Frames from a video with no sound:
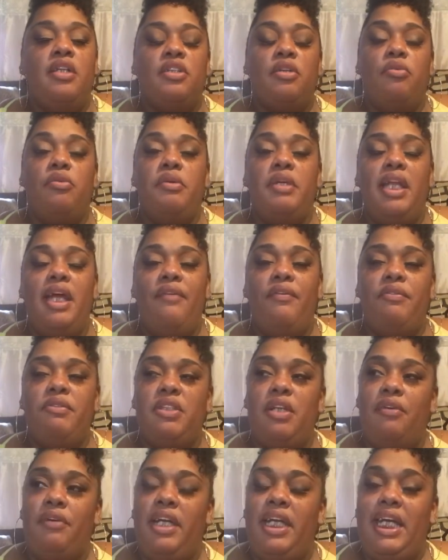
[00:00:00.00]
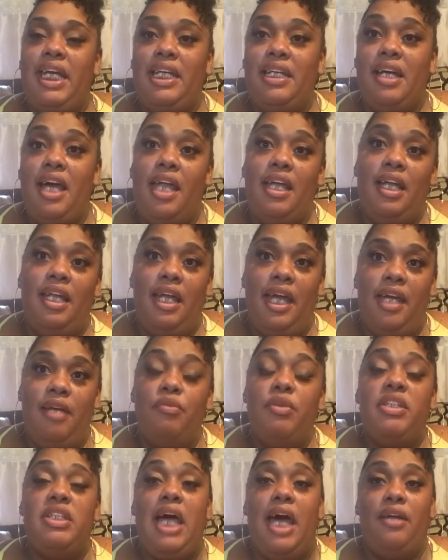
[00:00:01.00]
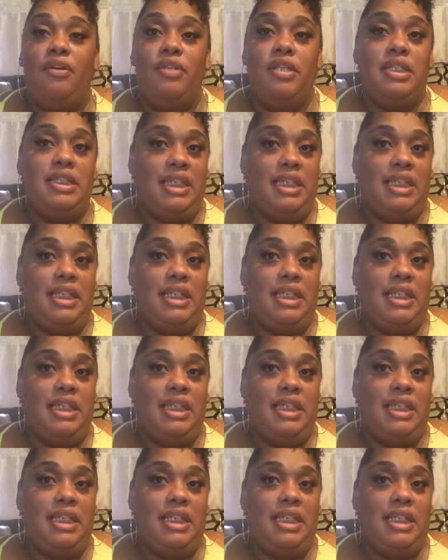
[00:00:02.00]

So when we left, it was already getting kind of late. We got on